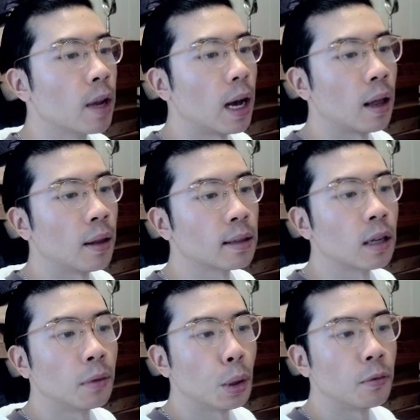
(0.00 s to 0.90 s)
At the next
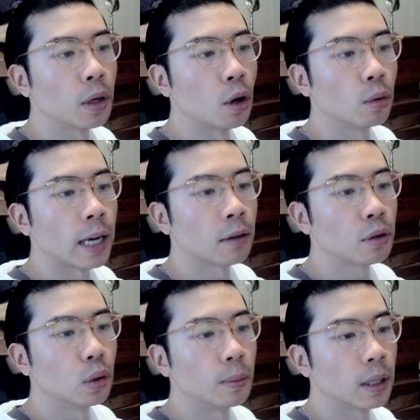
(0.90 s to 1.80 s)
level, if we go down
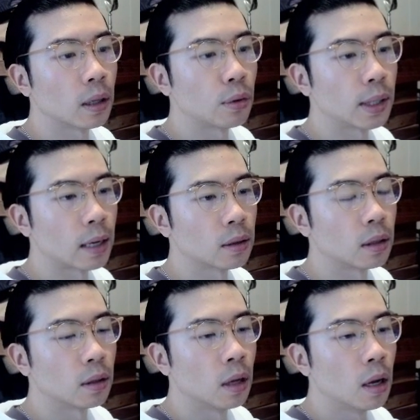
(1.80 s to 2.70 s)
to, it will be the
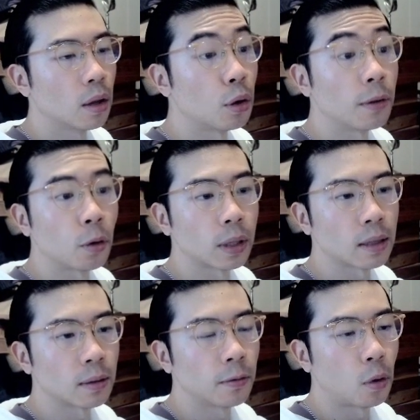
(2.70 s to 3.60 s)

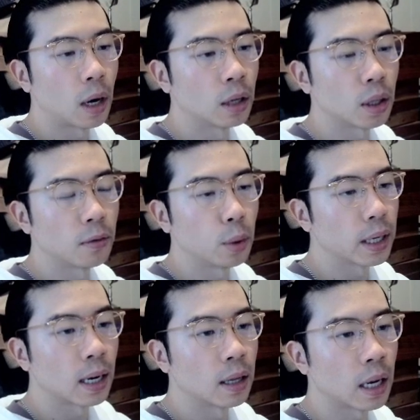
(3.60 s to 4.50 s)
34,400 if we
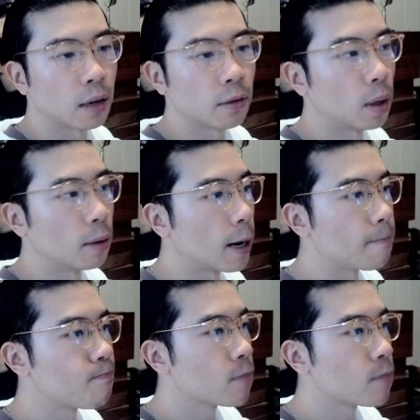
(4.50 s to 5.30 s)
get a negative one, right?